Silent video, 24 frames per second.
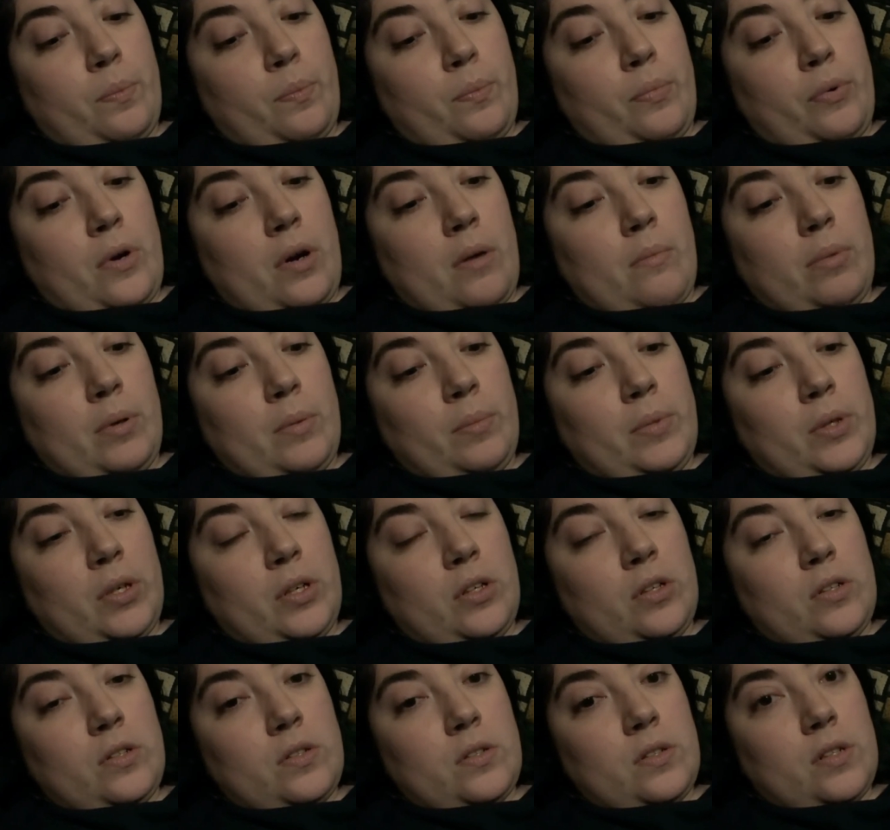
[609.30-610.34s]
probably
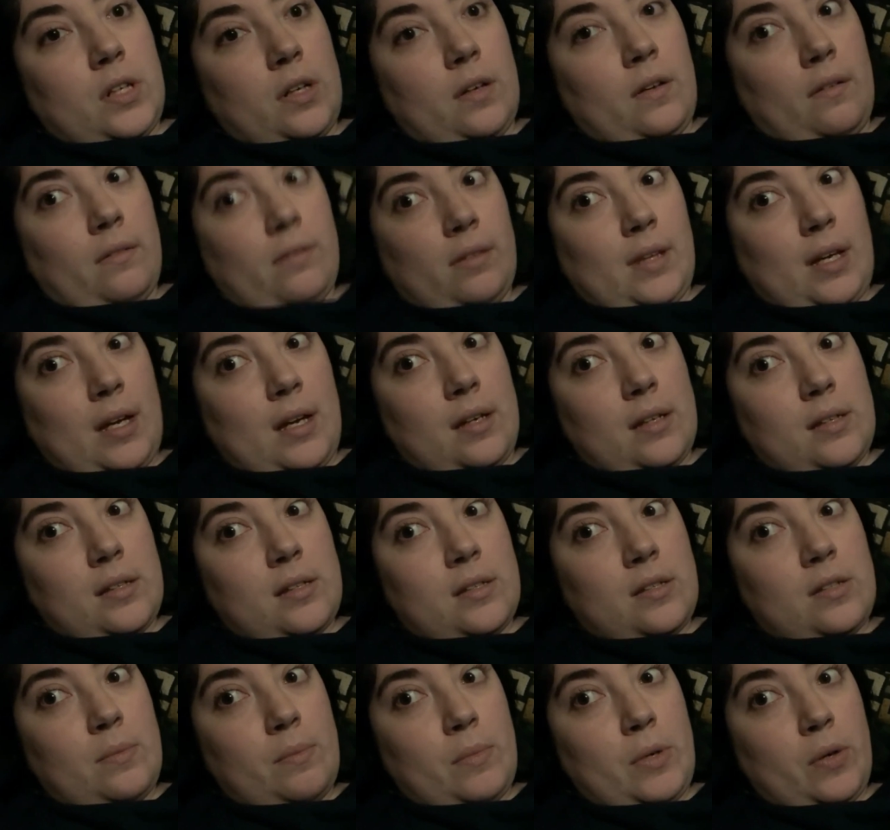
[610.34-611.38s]
gonna start that
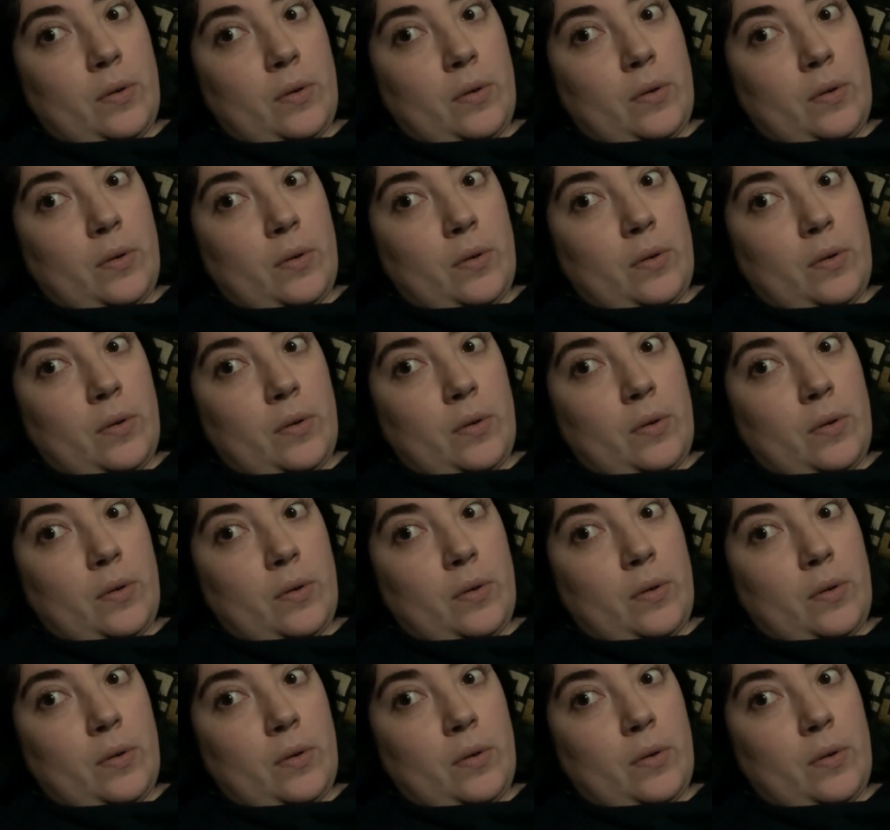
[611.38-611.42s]
tomorrow.